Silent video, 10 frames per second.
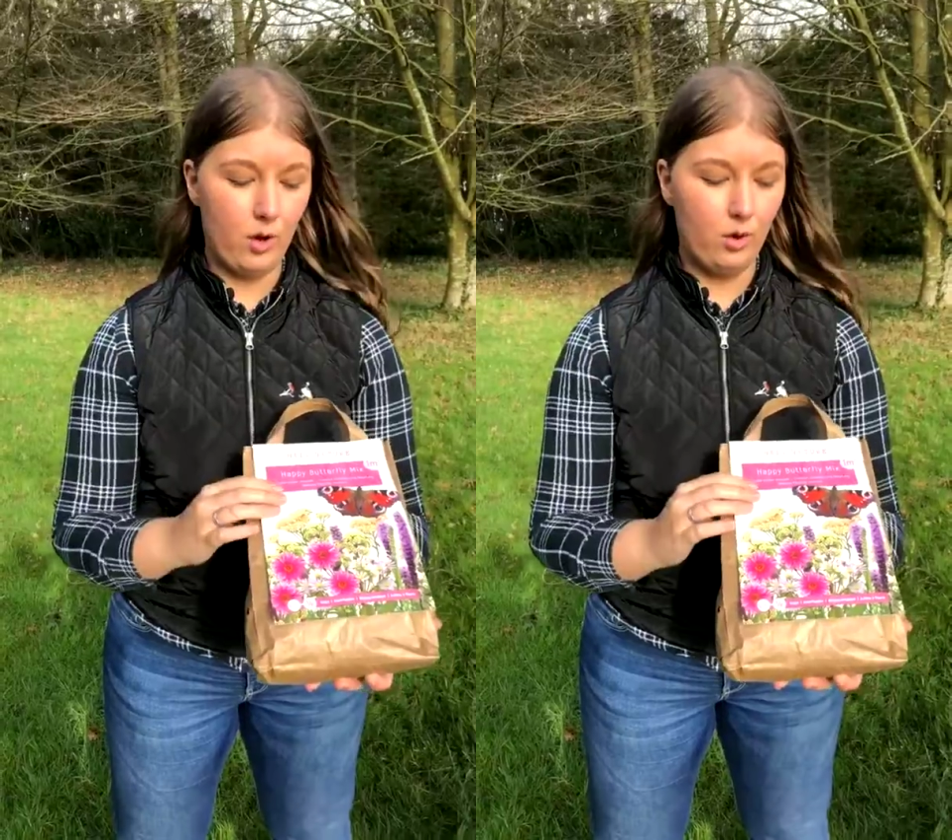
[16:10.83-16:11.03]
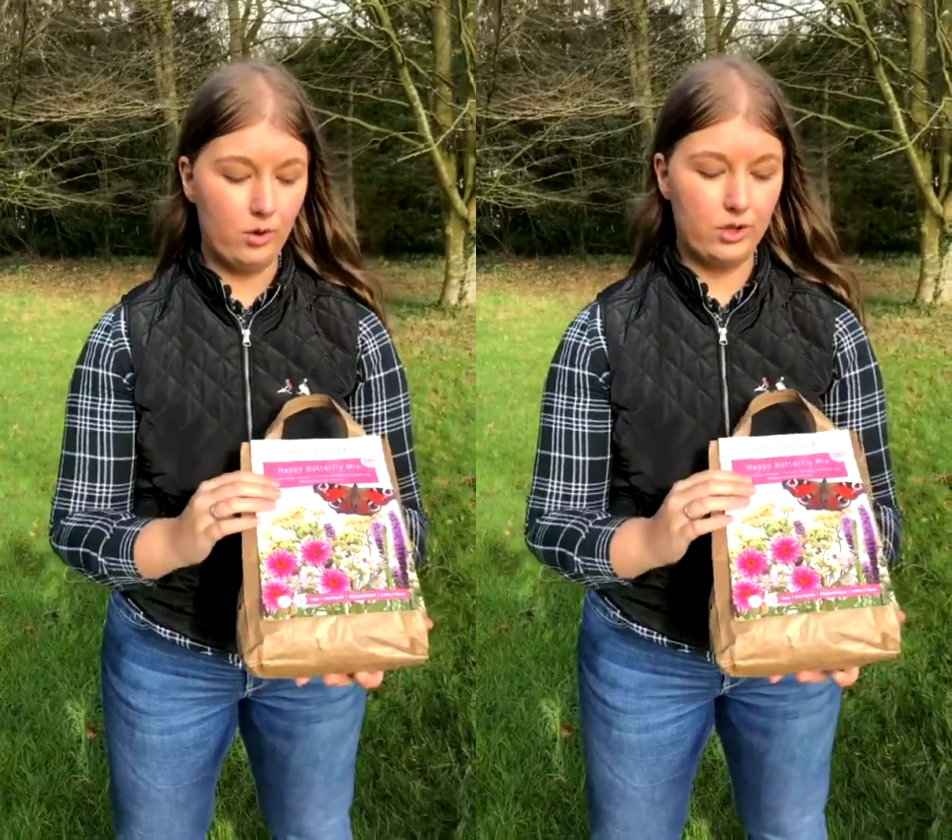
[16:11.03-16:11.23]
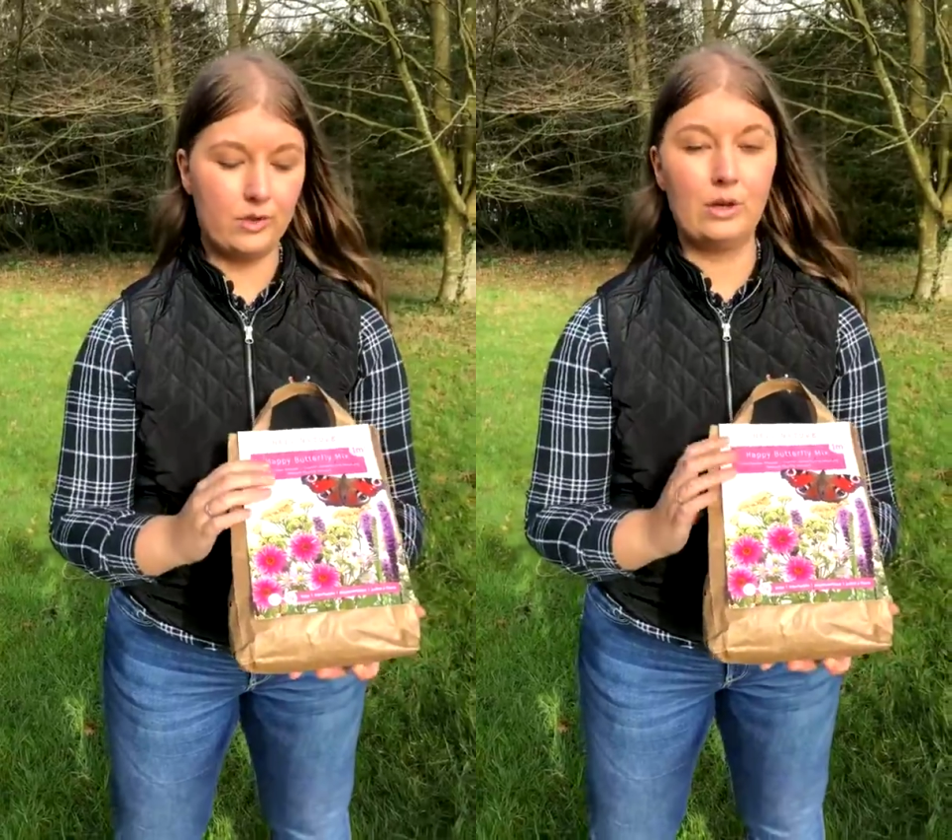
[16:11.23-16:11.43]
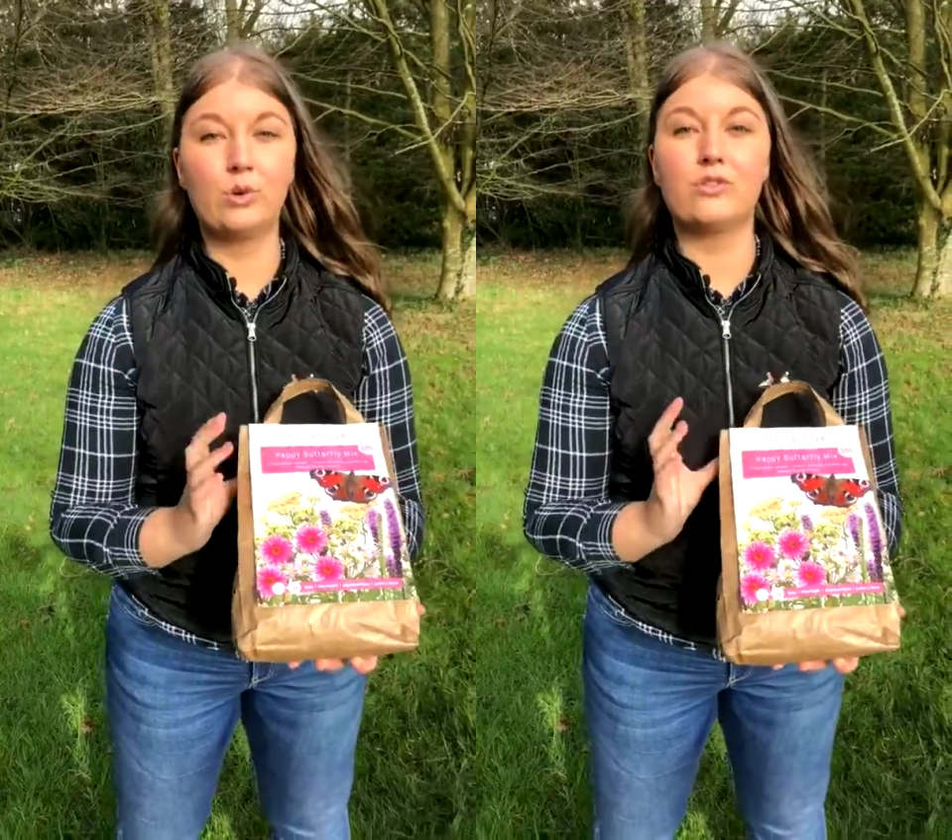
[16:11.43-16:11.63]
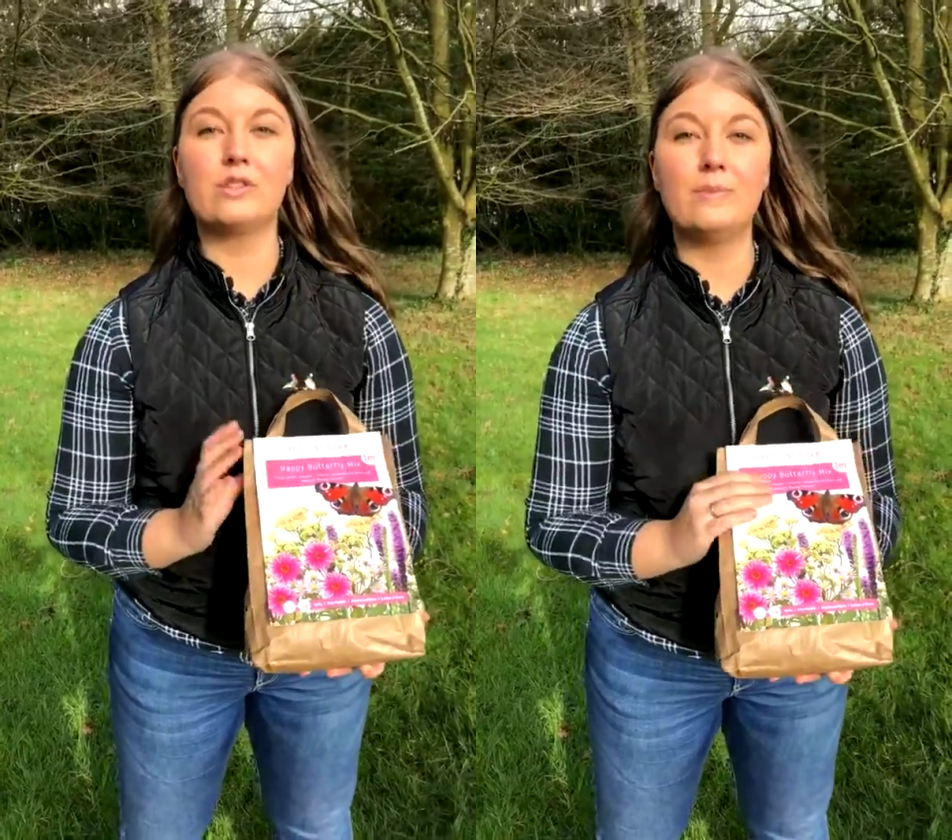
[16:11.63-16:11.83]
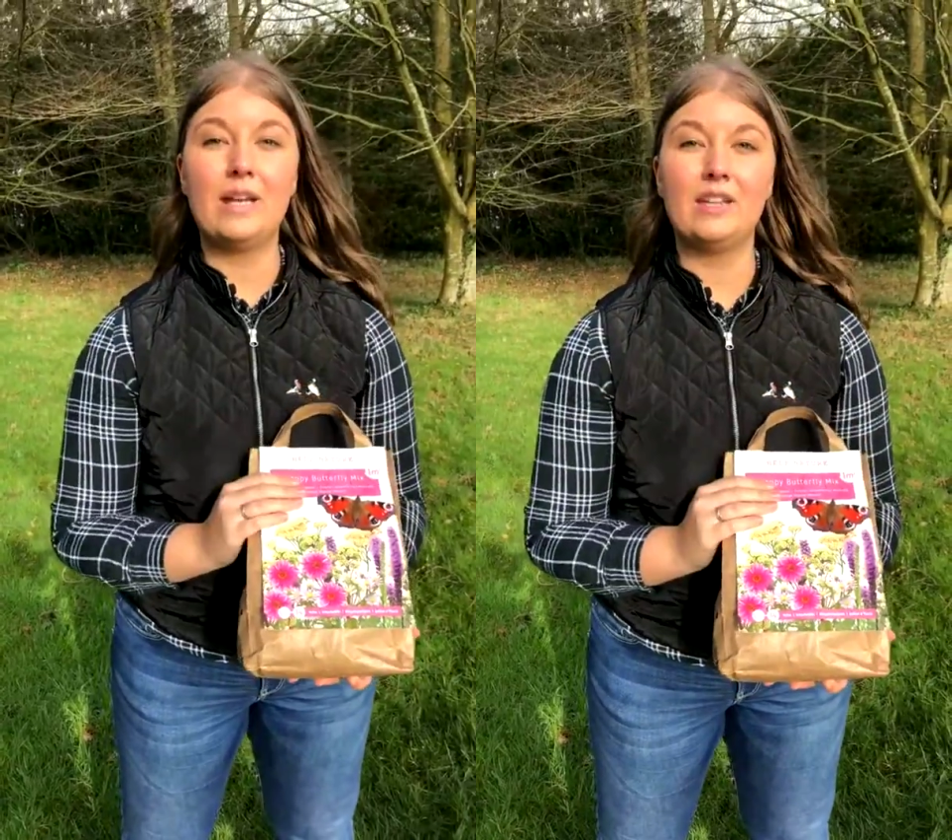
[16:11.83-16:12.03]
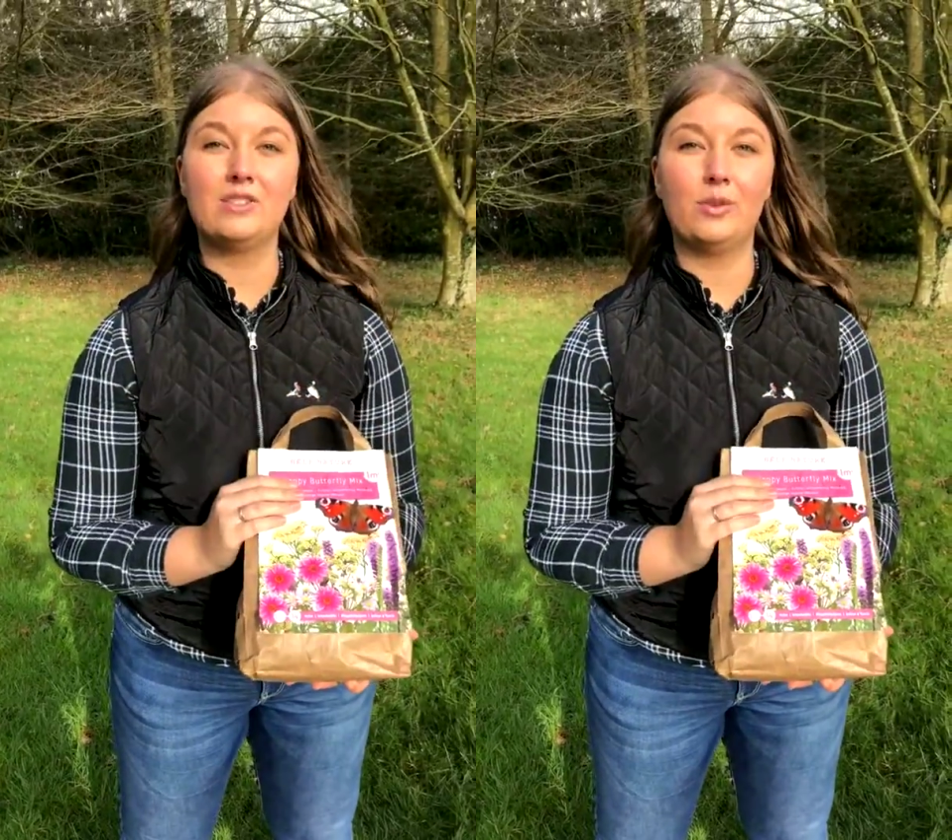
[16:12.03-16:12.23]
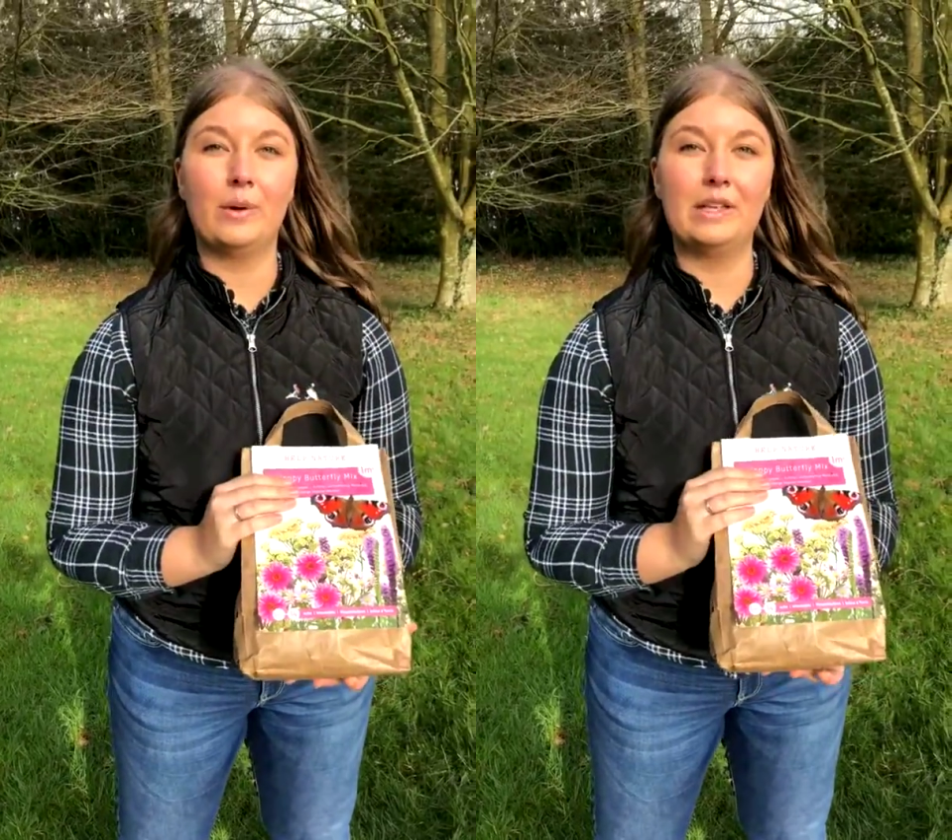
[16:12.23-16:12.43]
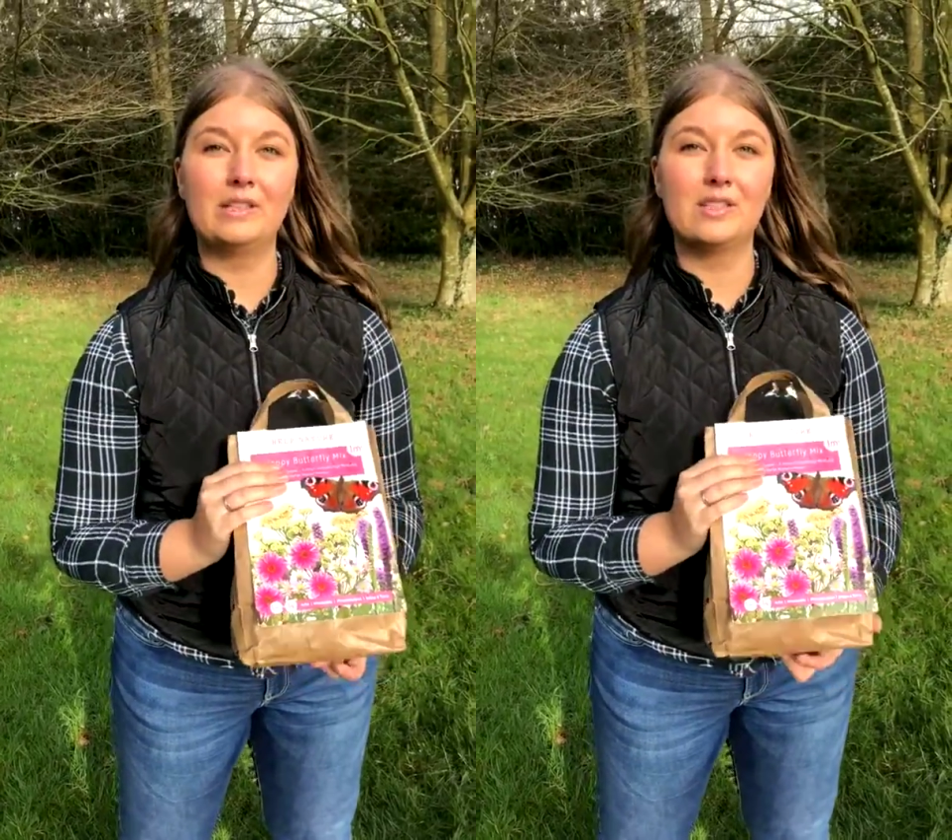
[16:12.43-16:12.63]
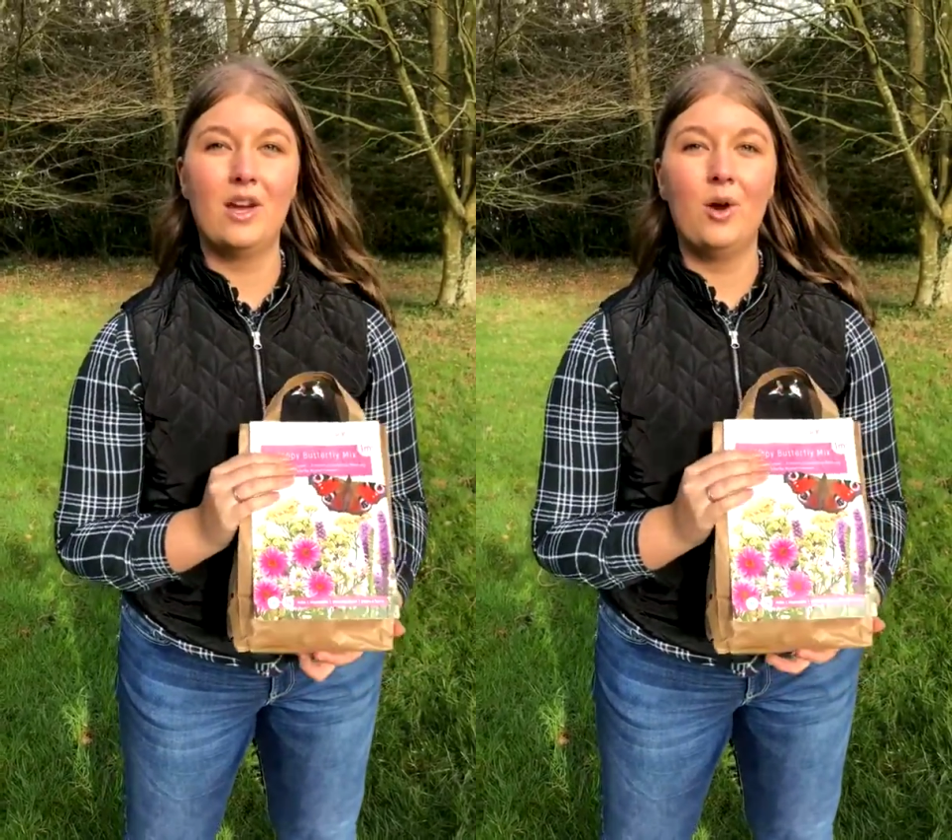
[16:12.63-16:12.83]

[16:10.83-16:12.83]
or you can order as many as you want